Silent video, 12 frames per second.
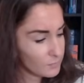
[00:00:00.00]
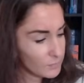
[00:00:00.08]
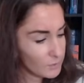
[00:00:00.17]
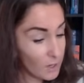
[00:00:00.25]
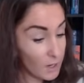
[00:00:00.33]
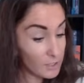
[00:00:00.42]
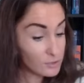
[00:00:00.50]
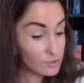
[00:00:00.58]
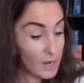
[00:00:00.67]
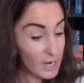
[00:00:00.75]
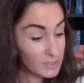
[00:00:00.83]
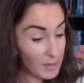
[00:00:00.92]

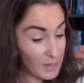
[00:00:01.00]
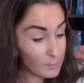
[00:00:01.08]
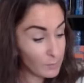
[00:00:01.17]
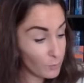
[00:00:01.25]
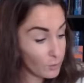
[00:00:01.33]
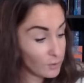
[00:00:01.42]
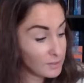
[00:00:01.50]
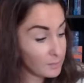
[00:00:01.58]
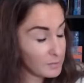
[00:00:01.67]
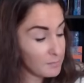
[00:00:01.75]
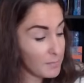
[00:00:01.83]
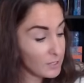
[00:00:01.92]
Contract paperwork. Let
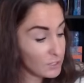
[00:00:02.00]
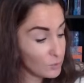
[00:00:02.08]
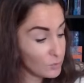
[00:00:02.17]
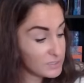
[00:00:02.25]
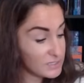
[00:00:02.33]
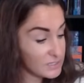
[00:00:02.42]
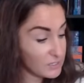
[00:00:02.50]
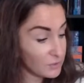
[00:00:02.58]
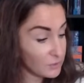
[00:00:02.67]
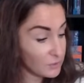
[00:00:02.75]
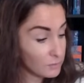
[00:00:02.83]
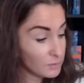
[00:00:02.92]
me make you a
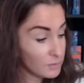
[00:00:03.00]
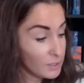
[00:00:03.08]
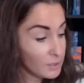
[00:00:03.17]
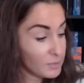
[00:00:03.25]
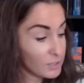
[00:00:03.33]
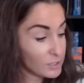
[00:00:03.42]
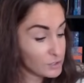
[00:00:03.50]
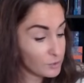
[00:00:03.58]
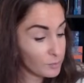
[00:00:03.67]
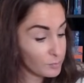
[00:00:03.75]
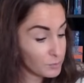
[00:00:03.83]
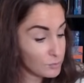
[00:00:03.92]
deal because you're
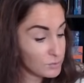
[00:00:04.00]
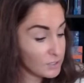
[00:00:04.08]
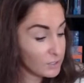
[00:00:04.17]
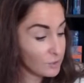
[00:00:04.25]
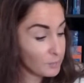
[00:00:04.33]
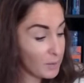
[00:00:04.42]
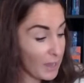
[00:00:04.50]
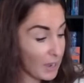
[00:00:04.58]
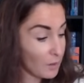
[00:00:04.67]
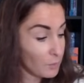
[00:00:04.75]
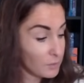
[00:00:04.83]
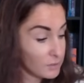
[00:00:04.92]
abusing your
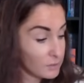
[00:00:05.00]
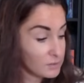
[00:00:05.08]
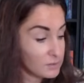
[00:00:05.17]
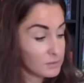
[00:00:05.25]
power.